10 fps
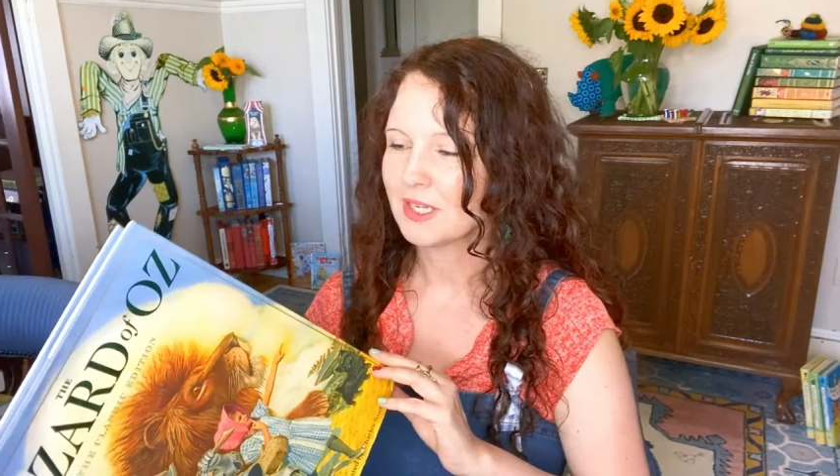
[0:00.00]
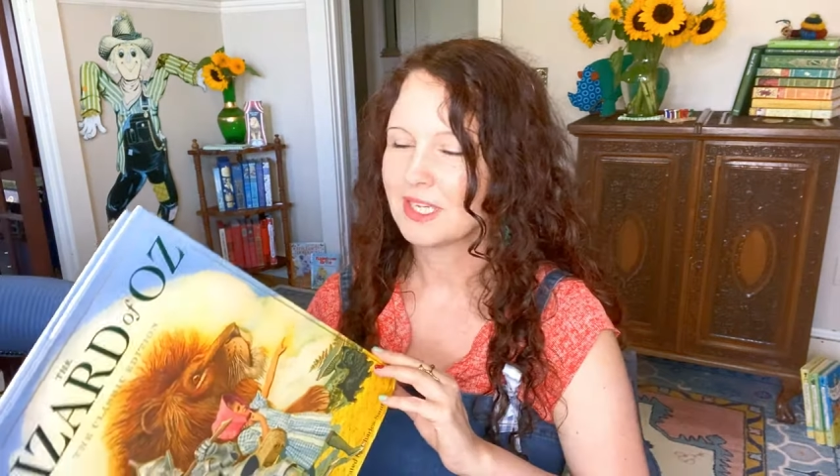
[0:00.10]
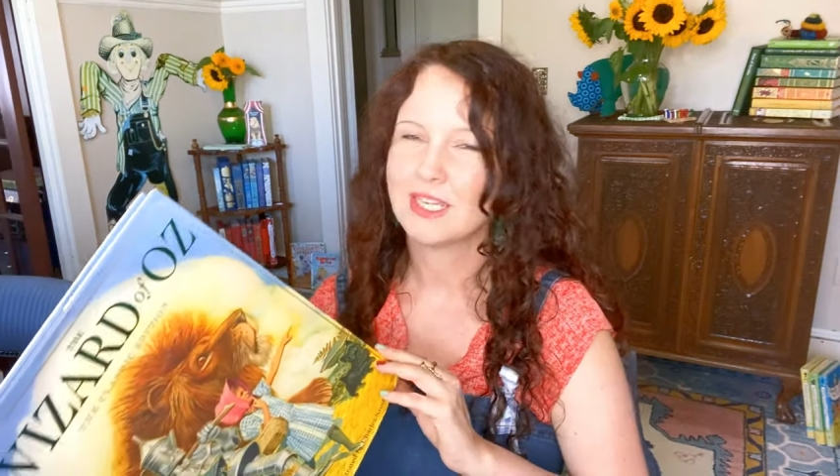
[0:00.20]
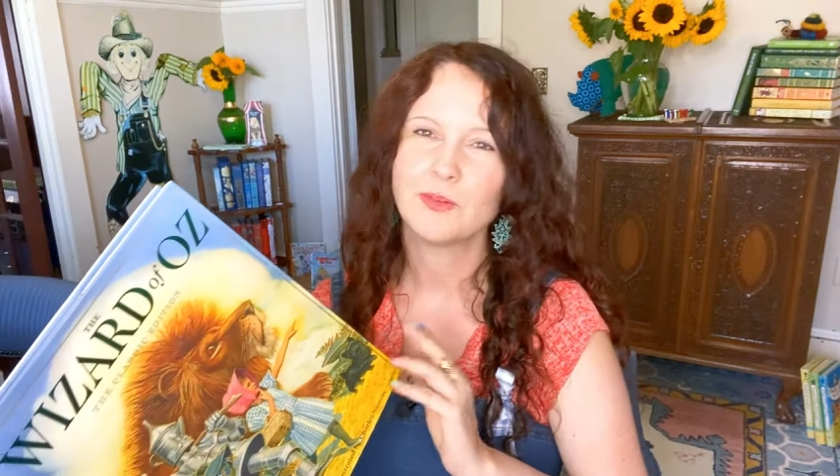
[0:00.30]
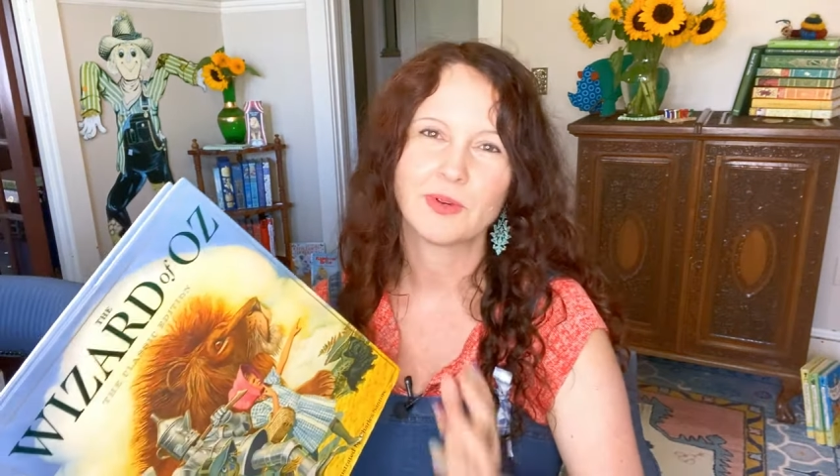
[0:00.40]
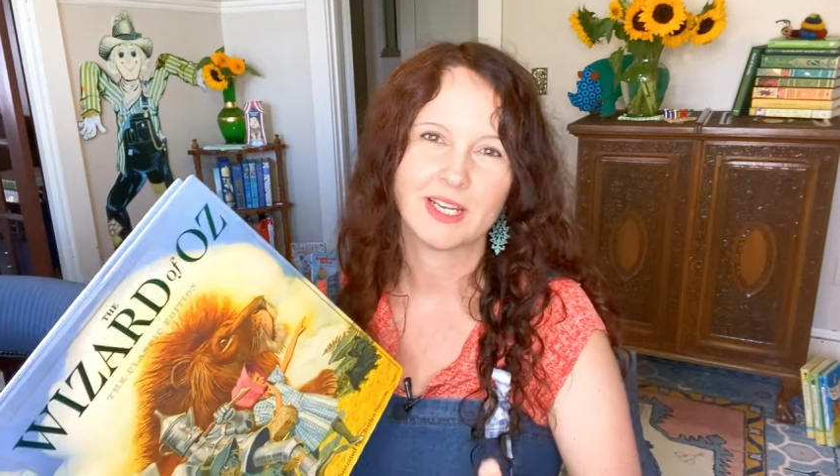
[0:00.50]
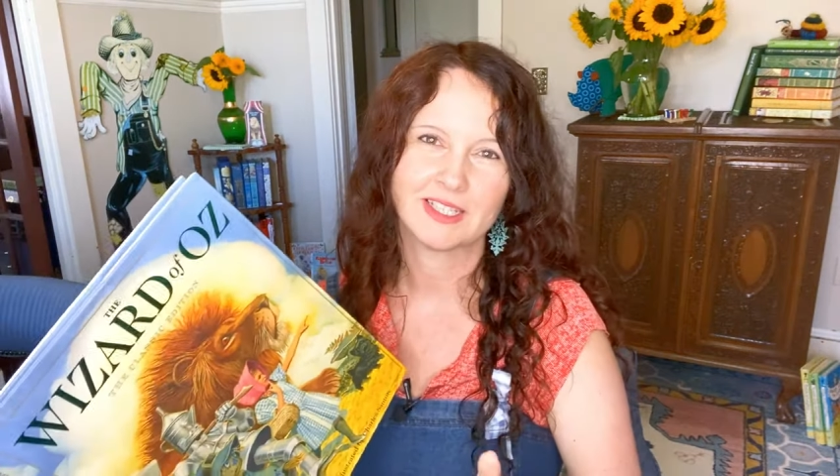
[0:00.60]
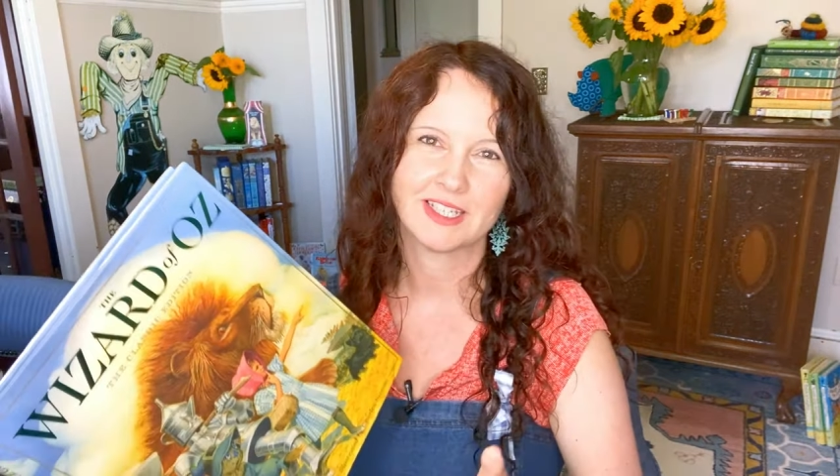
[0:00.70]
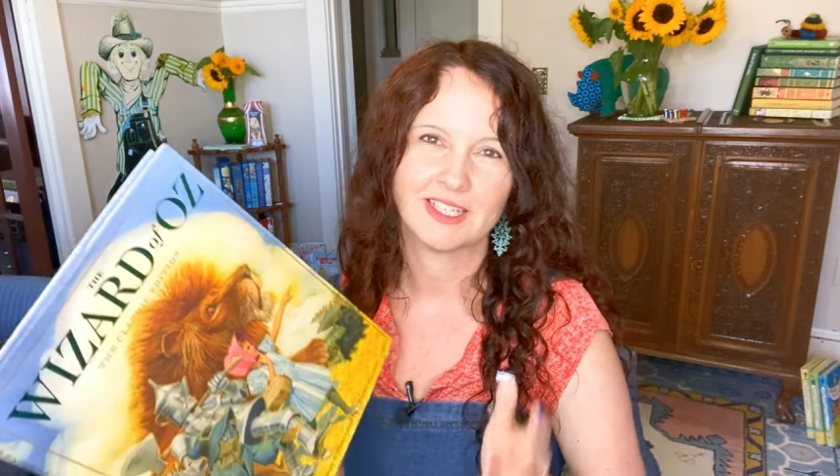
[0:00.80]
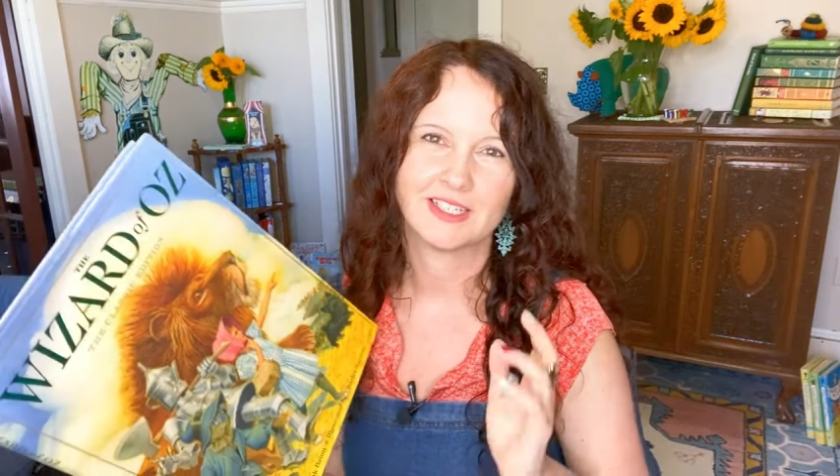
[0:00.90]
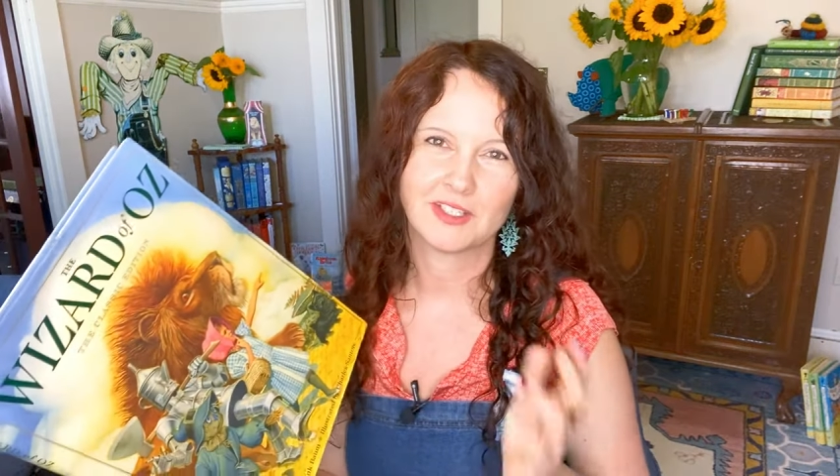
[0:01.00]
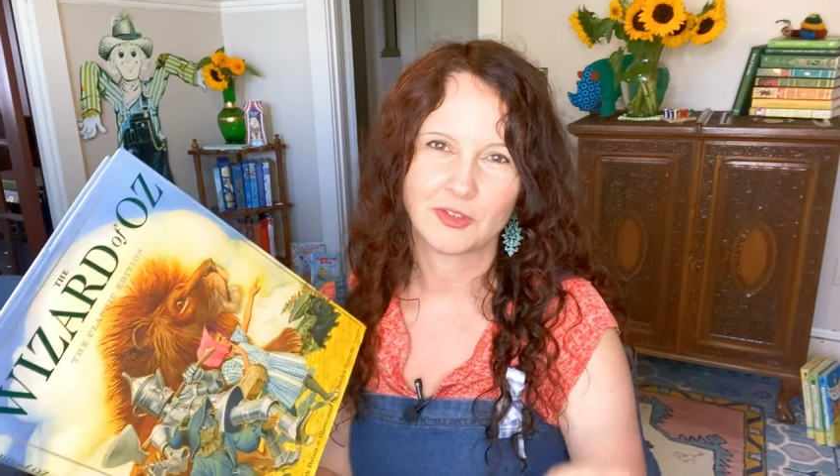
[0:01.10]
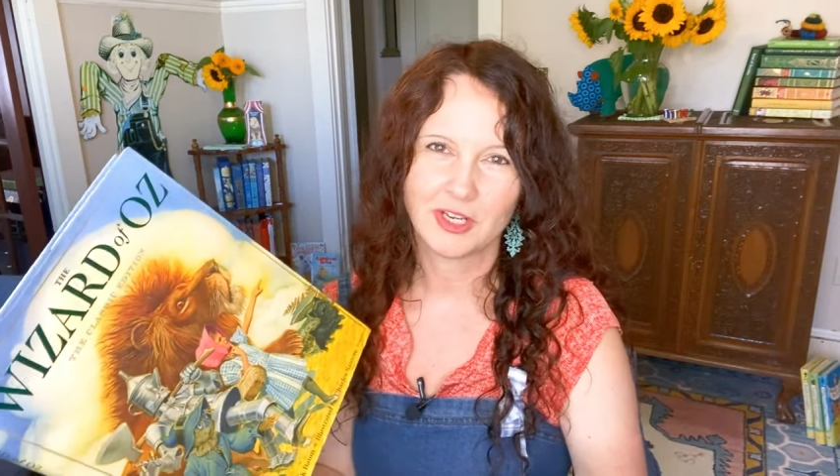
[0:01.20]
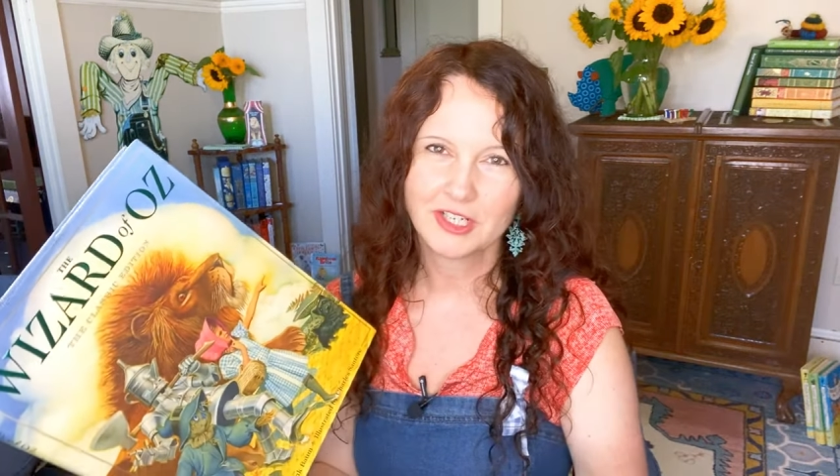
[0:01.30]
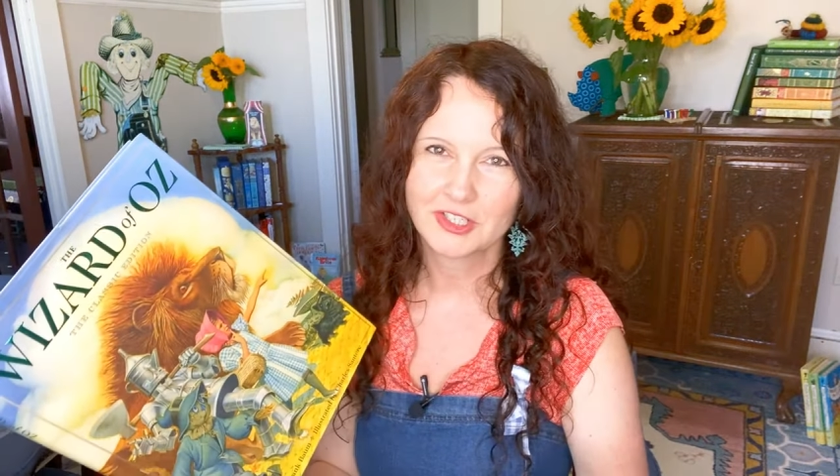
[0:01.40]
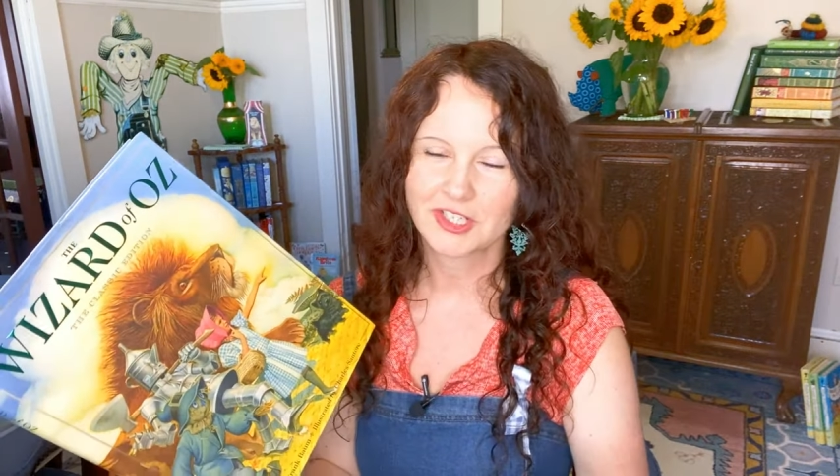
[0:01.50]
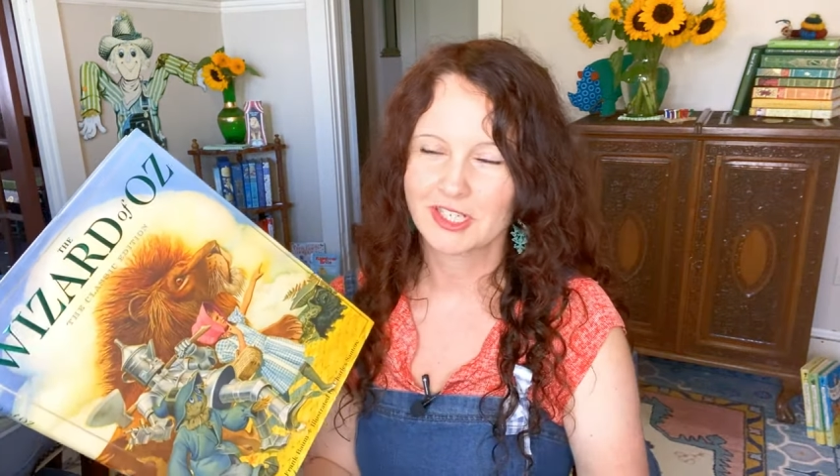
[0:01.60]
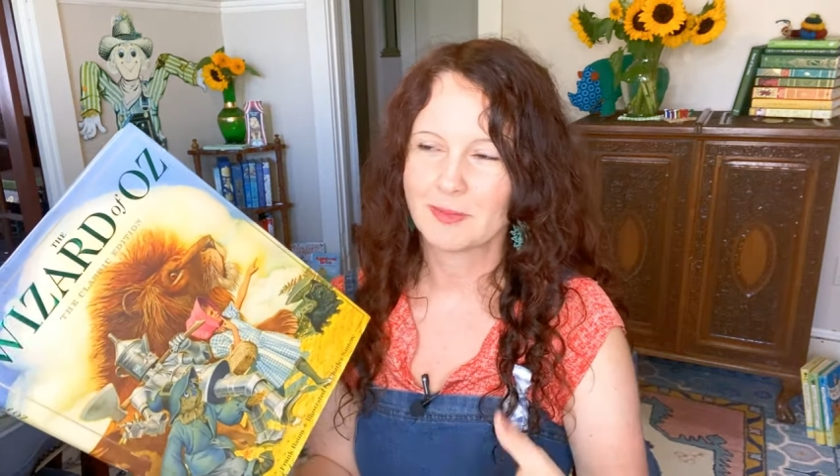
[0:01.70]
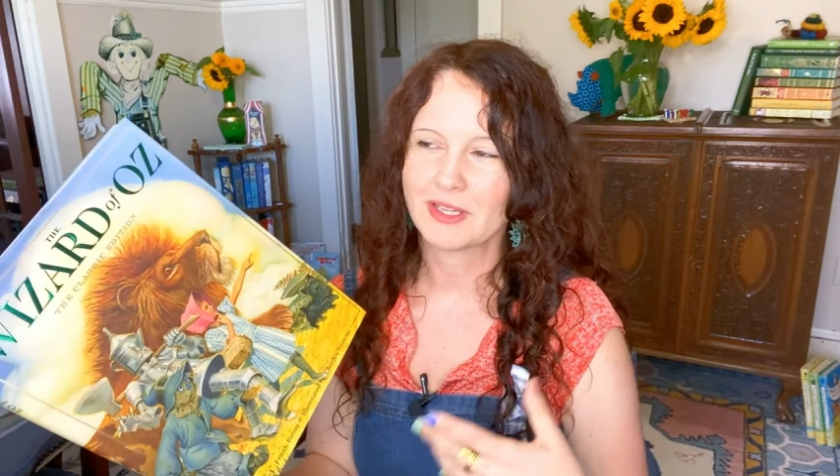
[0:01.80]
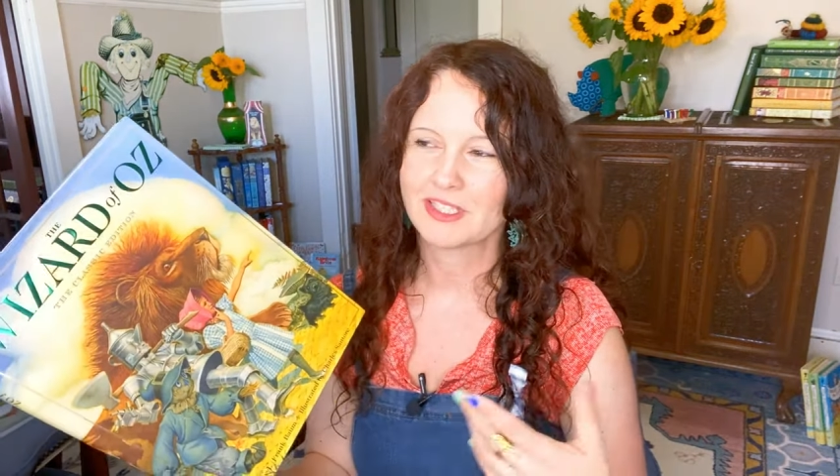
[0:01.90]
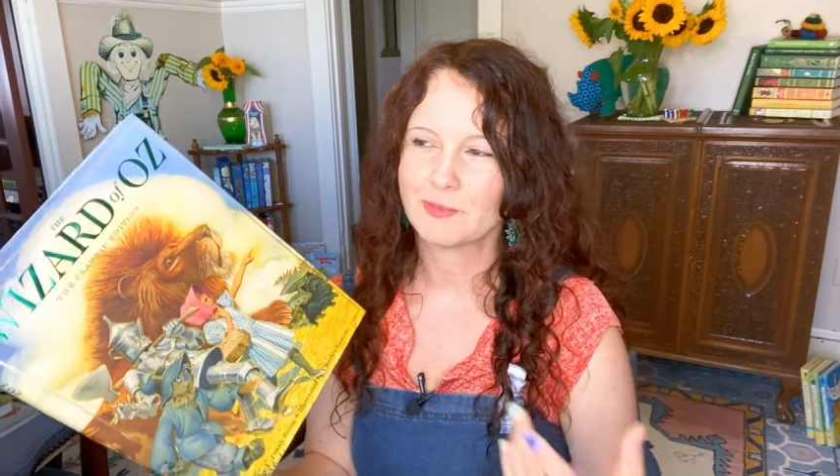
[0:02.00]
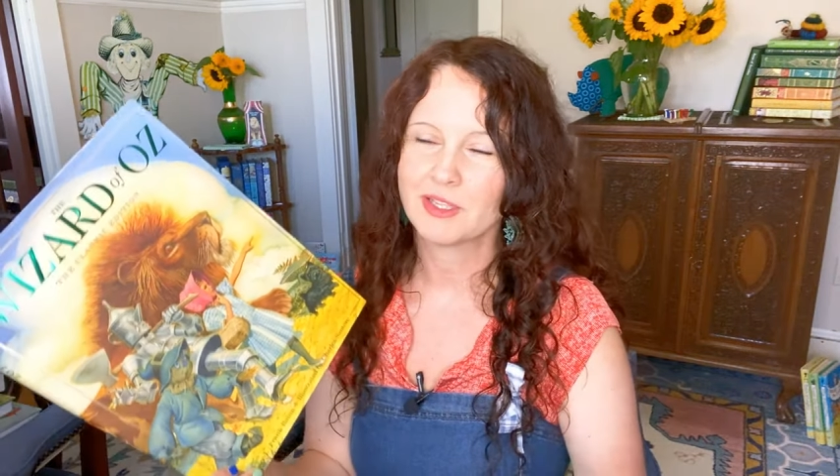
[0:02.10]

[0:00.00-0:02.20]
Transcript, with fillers: He writes in his introduction about some